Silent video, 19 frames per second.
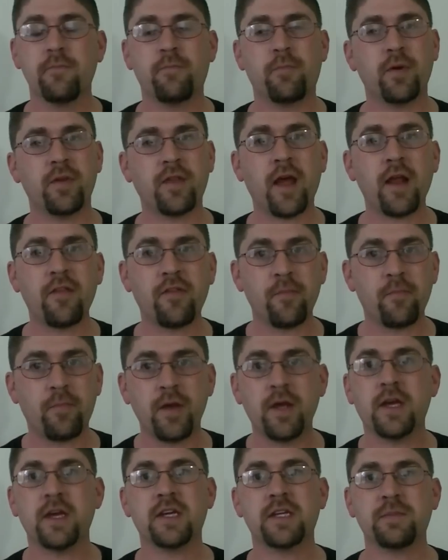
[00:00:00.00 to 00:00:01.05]
But that's a
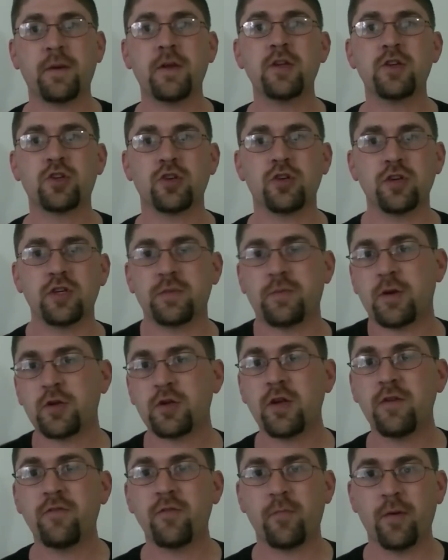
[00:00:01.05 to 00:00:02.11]
big expenditure,
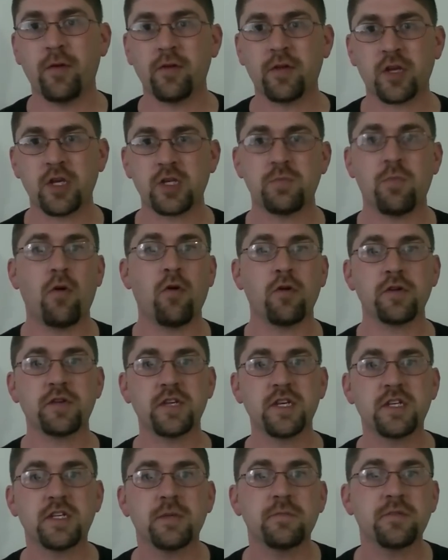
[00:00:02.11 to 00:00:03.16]
especially if you're building a smaller
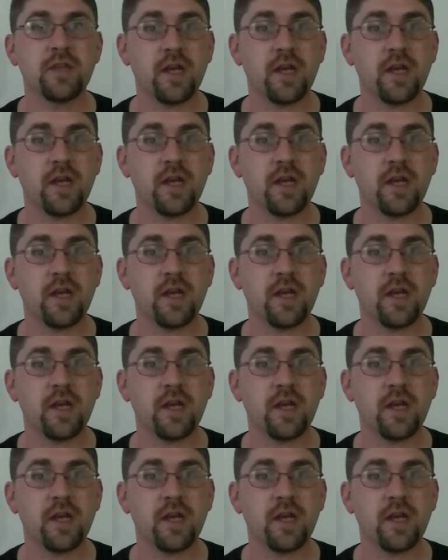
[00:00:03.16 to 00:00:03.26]
system,